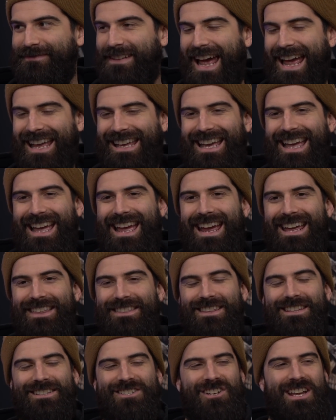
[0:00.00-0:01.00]
AKA
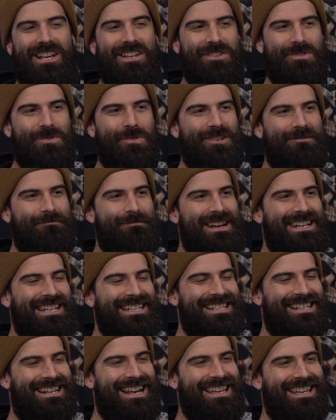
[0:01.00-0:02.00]
the chainsword of many
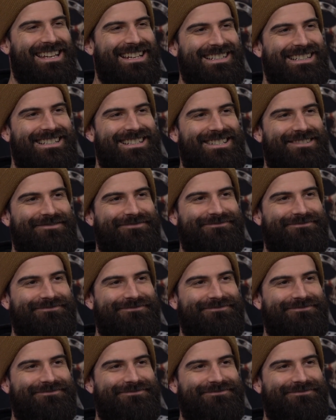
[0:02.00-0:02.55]
slayings.